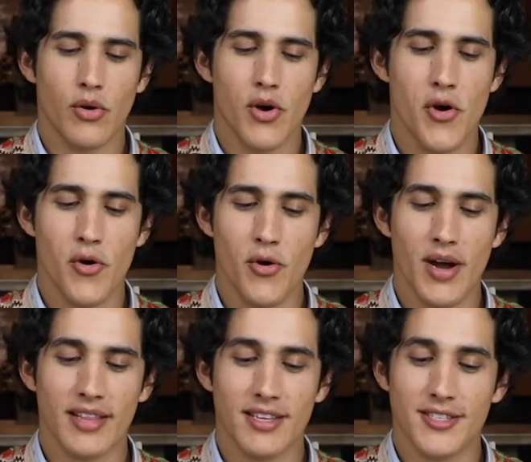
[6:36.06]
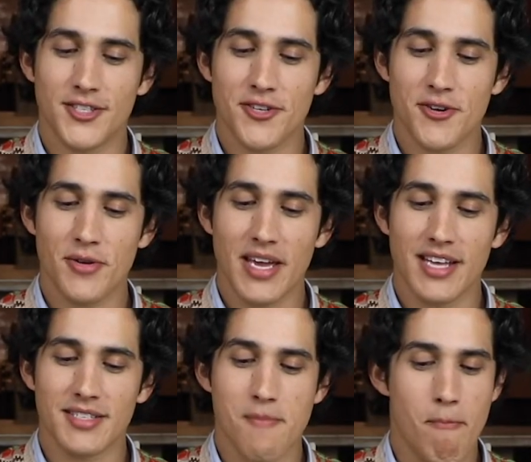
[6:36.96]
Who at the zoo
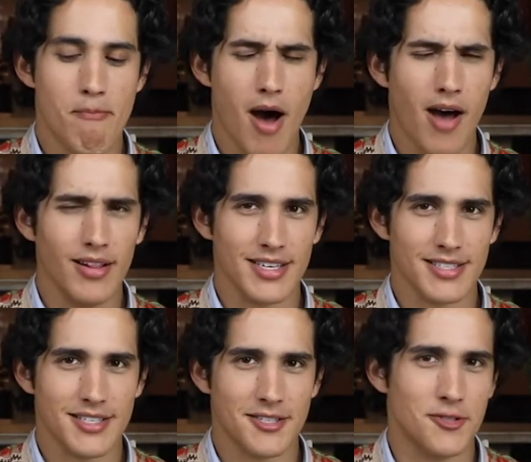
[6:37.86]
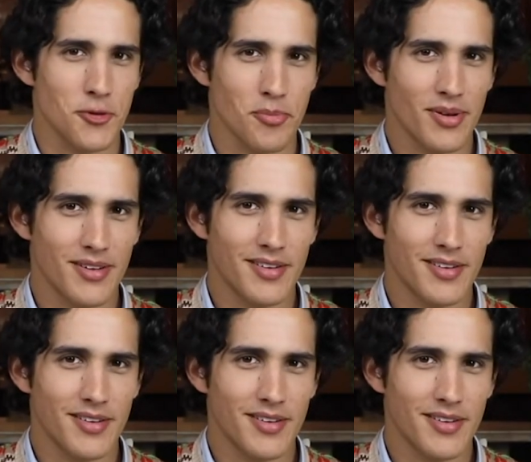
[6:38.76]
eats mollusk soup?